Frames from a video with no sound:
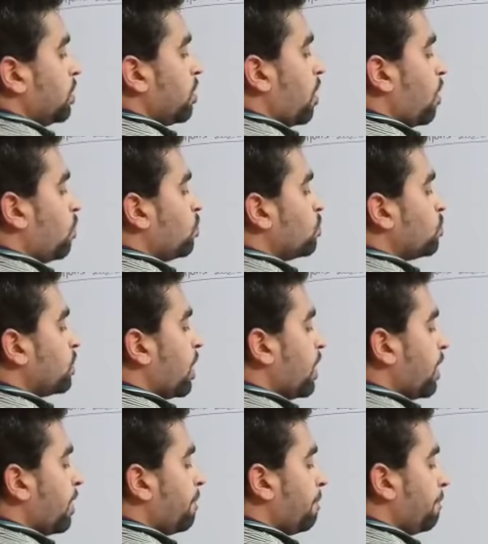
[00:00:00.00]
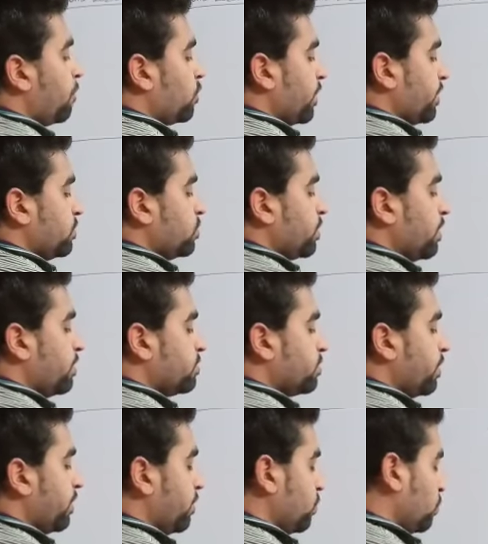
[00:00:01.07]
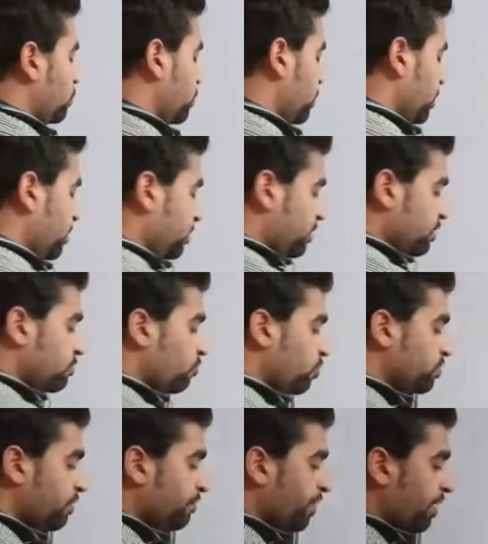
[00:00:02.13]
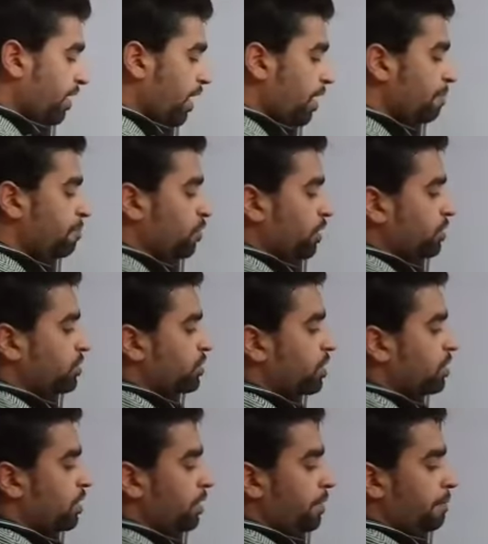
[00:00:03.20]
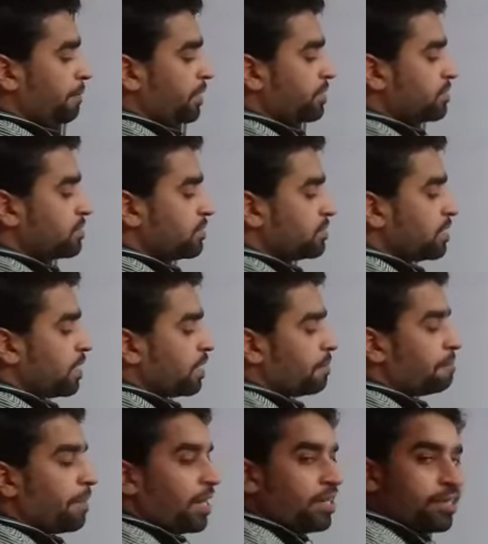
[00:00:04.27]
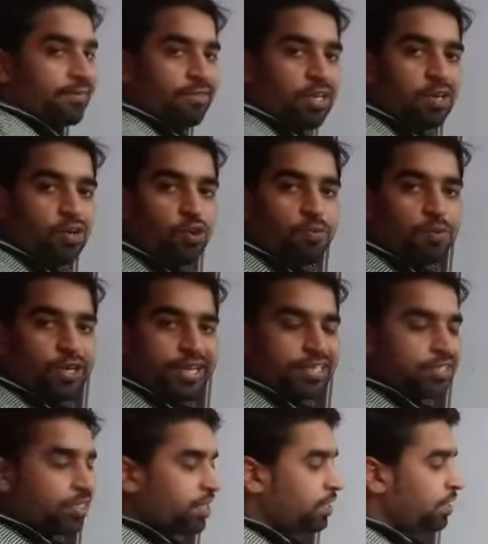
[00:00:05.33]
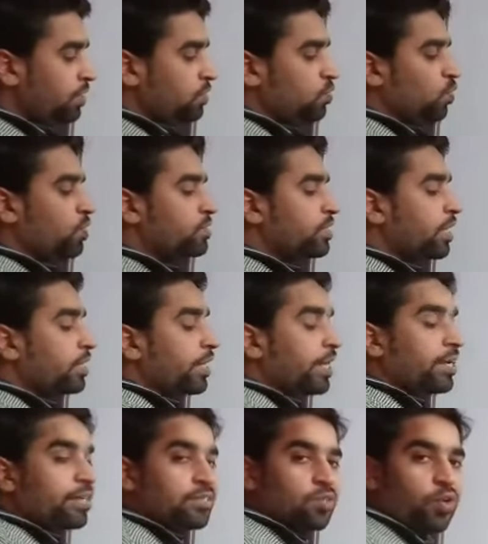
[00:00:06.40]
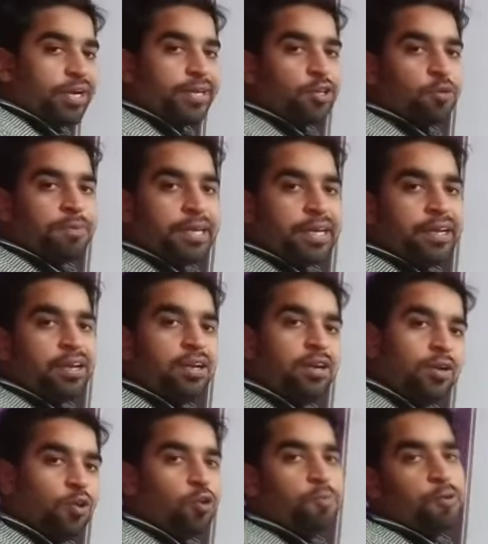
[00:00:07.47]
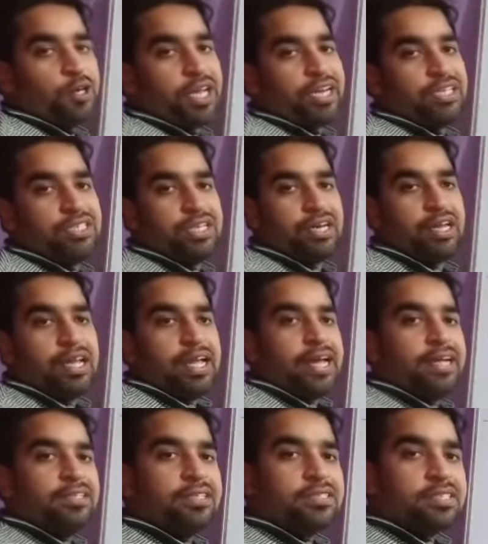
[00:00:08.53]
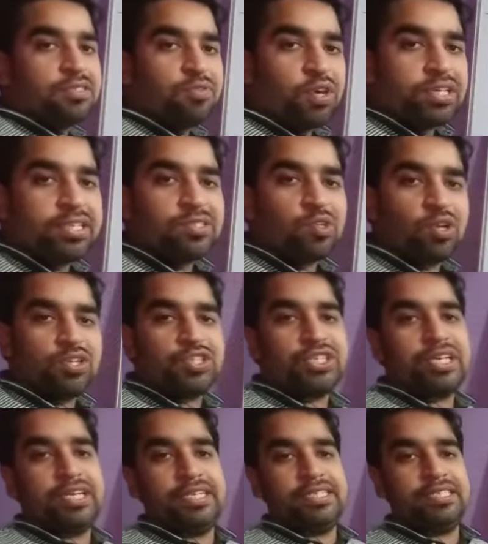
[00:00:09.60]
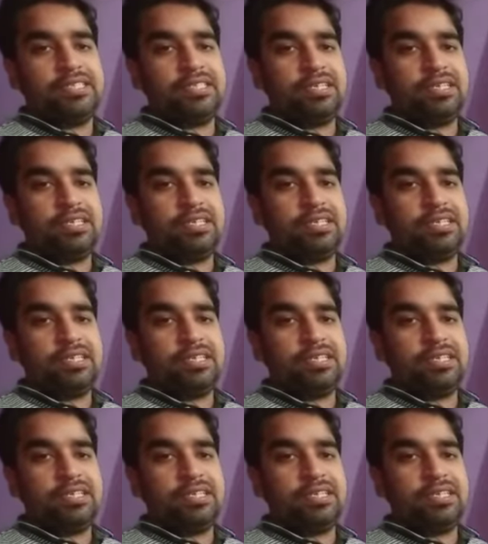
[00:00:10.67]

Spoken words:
Now the potential is reduced. This was a very high potential, but this is a comparatively low potential. So resultant is going to be low potential, and this is what the solution is.